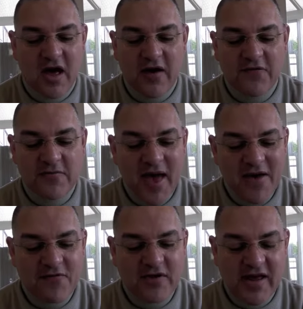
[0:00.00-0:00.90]
uh, from
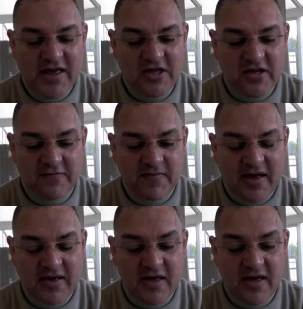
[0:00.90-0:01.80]
every nation of
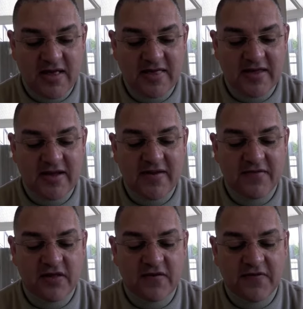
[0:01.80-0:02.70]
mankind to live
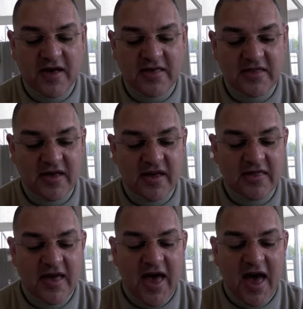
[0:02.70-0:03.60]
on the face of the
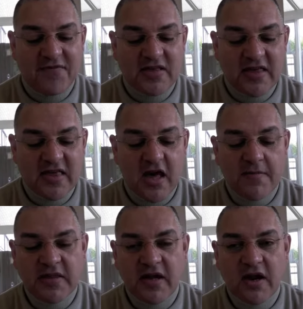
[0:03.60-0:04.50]
earth, having
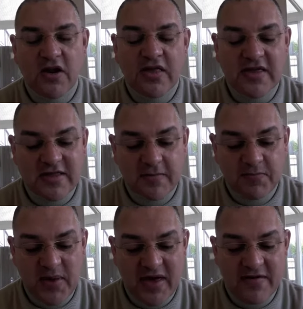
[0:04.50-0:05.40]
determined and allotted
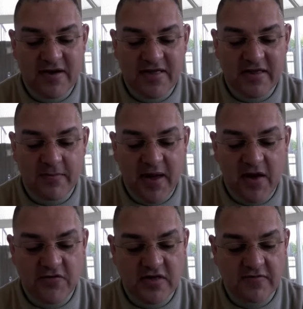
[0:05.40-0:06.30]
the periods and the
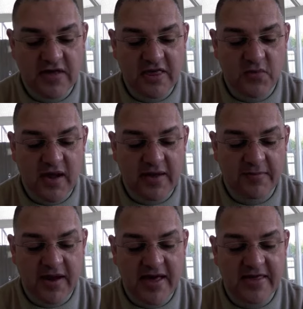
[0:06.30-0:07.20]
boundaries of their
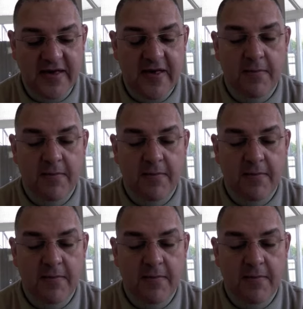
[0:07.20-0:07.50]
dwelling place.